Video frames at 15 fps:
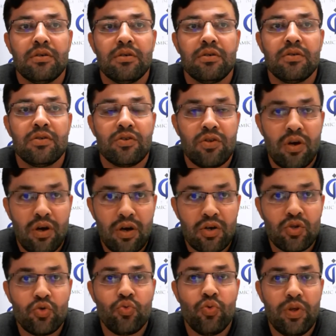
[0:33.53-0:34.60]

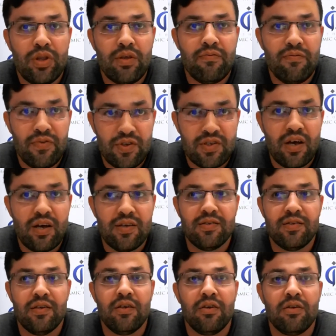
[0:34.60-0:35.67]
start with
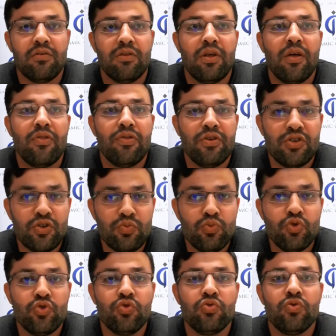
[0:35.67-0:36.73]
emphasizing that this
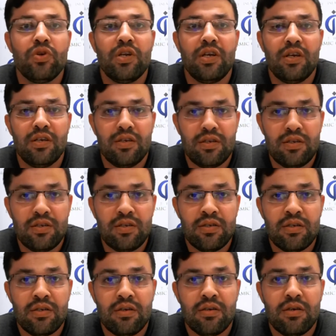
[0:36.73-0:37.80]
module is
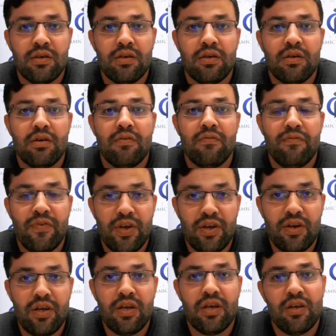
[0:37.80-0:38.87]

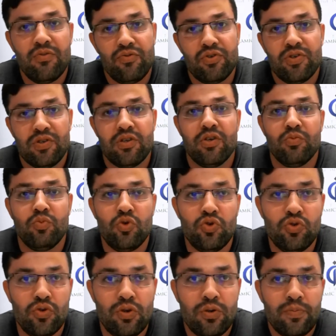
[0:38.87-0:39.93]
very interesting
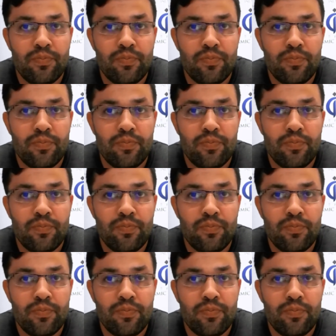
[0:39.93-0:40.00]
module.